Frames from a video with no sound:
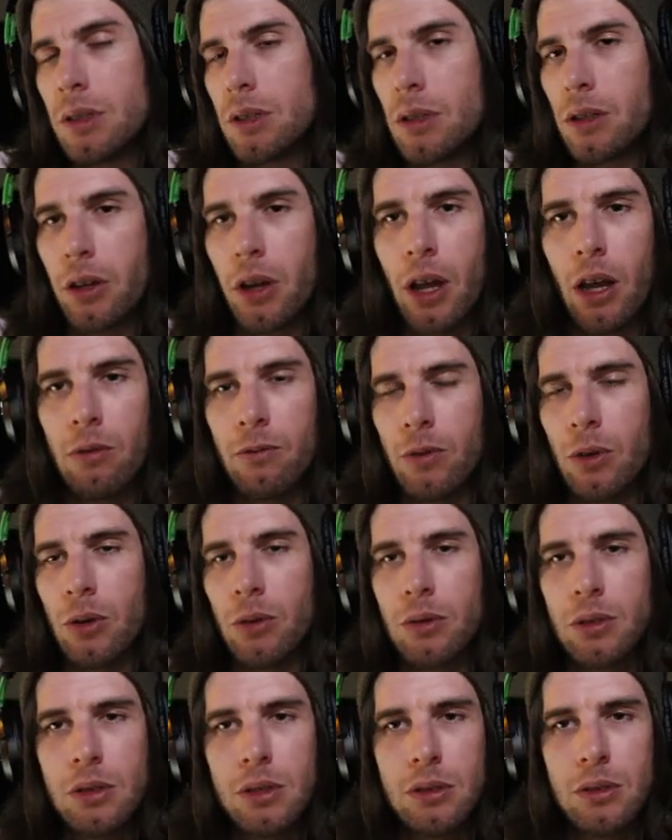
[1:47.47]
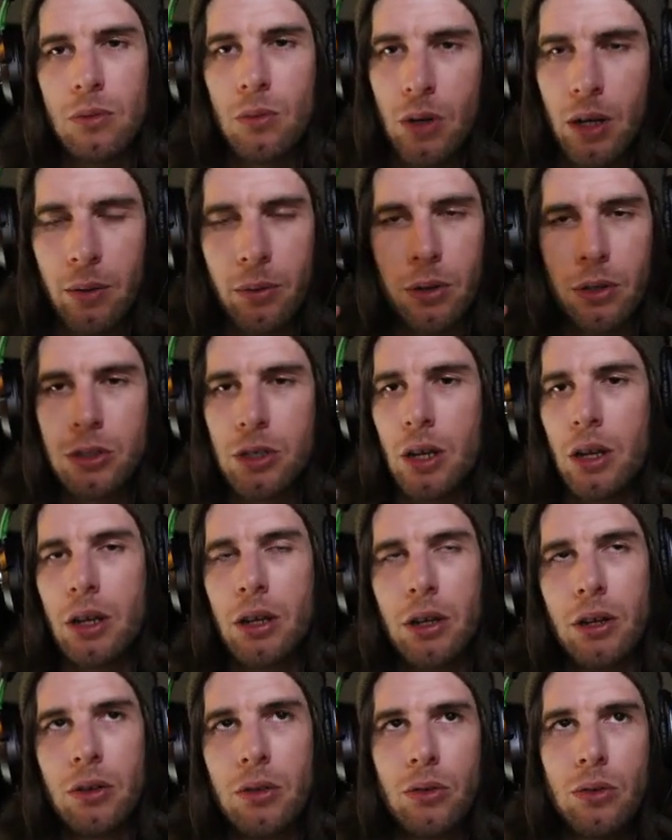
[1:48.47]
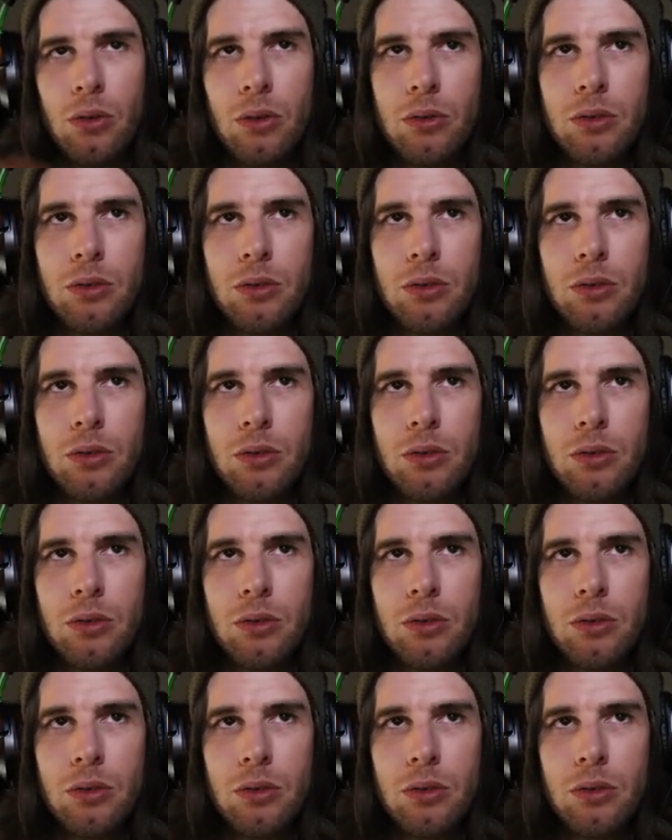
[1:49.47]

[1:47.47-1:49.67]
are your headphones or whatever you're trying to hear through.